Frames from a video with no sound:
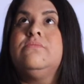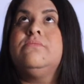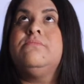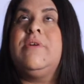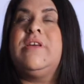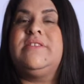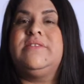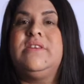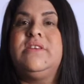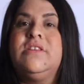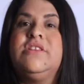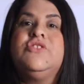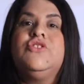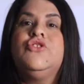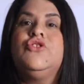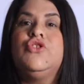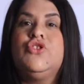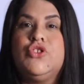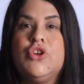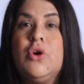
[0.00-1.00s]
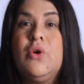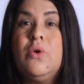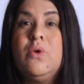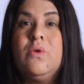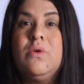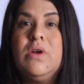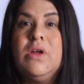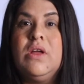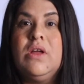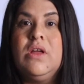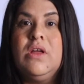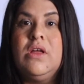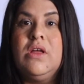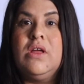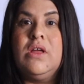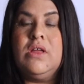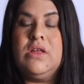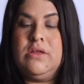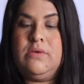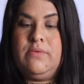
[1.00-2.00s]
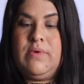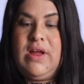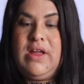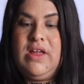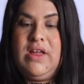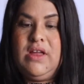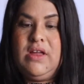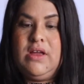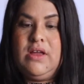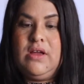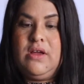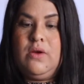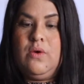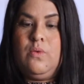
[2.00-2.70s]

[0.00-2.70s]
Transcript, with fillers: basically to show, right?